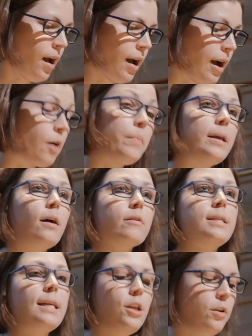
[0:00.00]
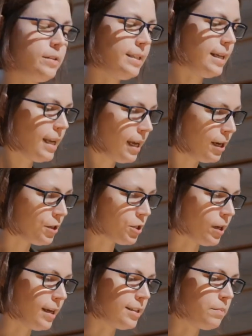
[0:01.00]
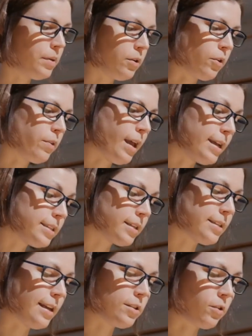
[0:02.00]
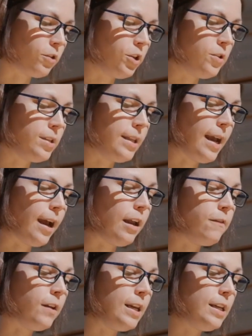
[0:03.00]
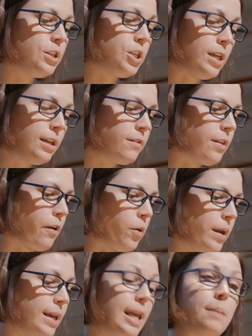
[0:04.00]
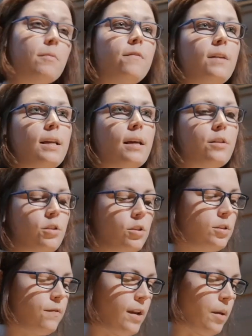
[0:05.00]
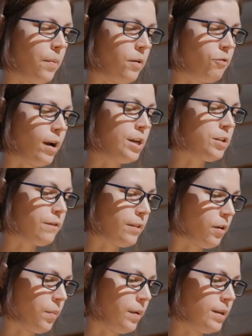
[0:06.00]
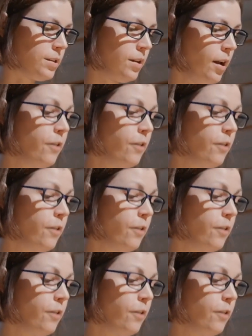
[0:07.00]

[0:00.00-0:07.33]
Our BRC at UCLH looking to build on their success on using the AAV gene therapy in haemophilia to develop a range of therapies